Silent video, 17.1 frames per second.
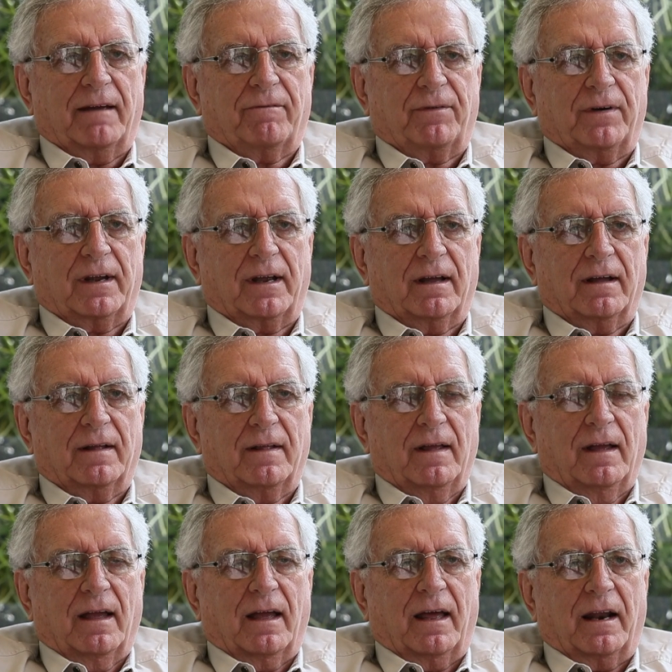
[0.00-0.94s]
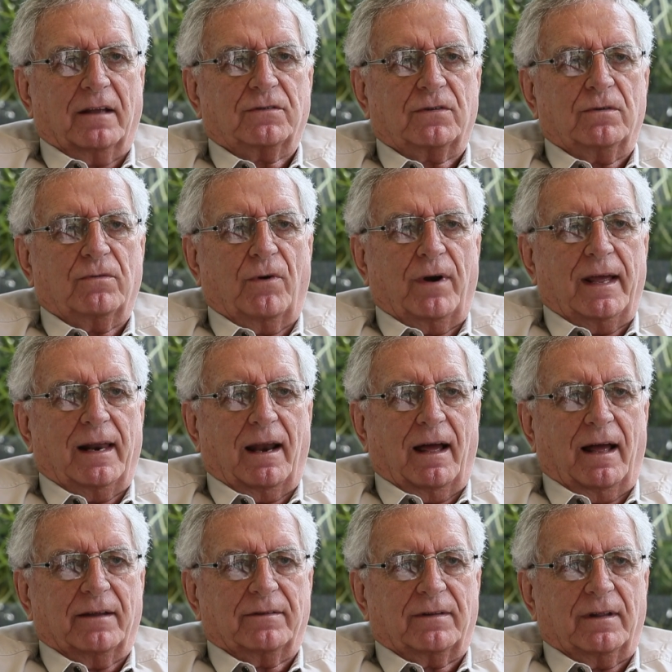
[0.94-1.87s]
Africa, and I soon
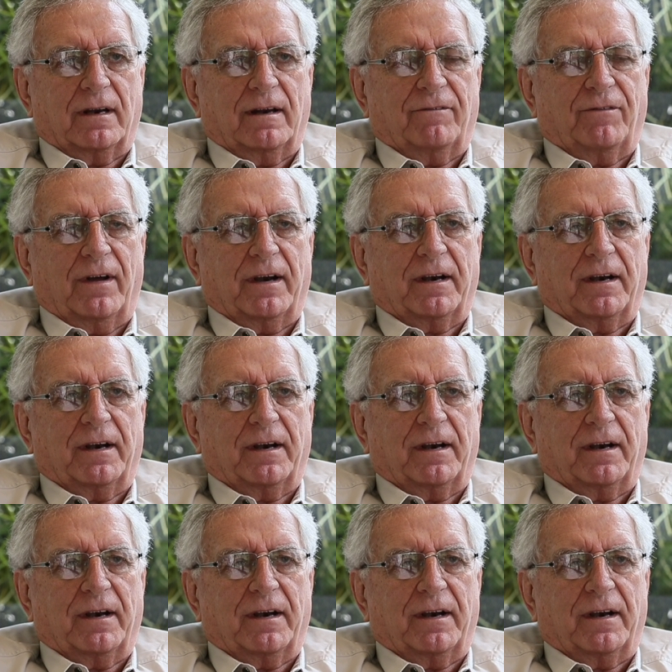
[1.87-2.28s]
realized that if